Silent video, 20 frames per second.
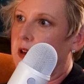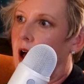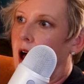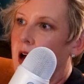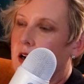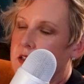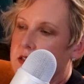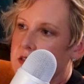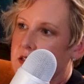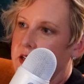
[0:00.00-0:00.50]

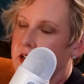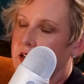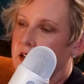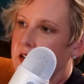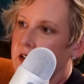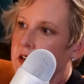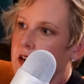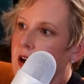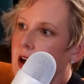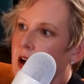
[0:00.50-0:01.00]
locks
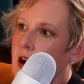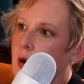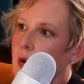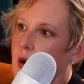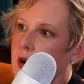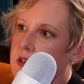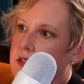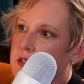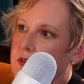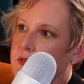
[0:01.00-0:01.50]
there
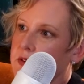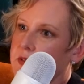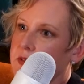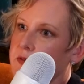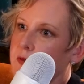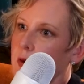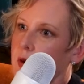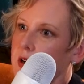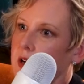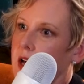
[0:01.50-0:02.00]
where
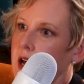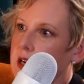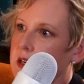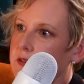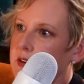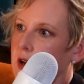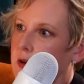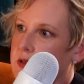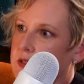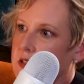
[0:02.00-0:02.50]
54 kind
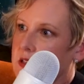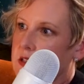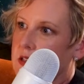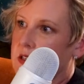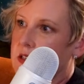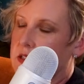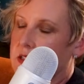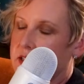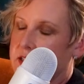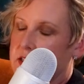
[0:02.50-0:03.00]
of goes into
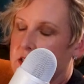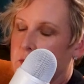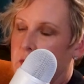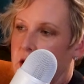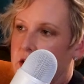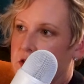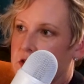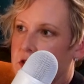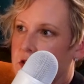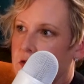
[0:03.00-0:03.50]
the St.
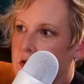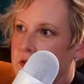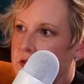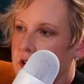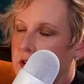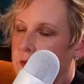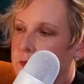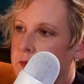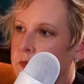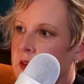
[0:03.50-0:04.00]
Sebastian
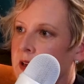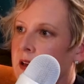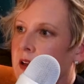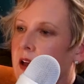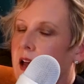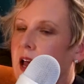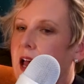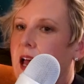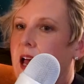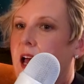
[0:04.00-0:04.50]
River.
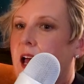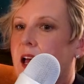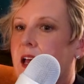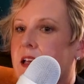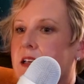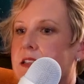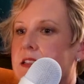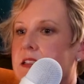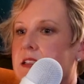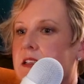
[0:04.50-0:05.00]

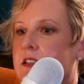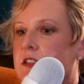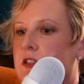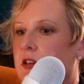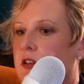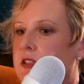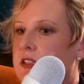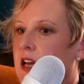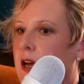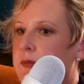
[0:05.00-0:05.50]
And
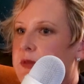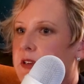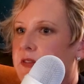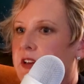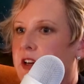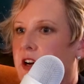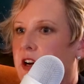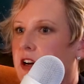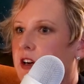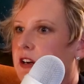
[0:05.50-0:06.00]
certain times of
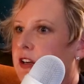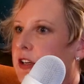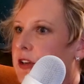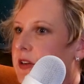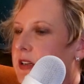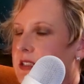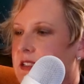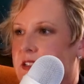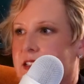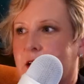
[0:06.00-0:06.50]
year, you
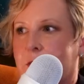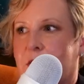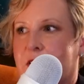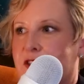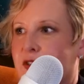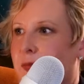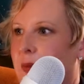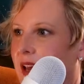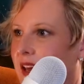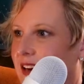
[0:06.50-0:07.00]
can see a
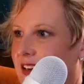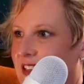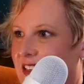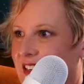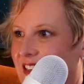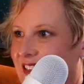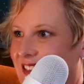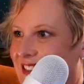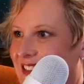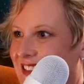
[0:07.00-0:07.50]
bunch of
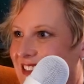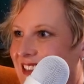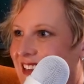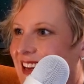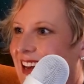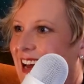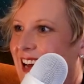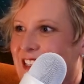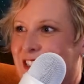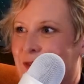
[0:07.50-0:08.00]
manatees.
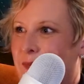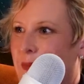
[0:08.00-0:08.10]
It's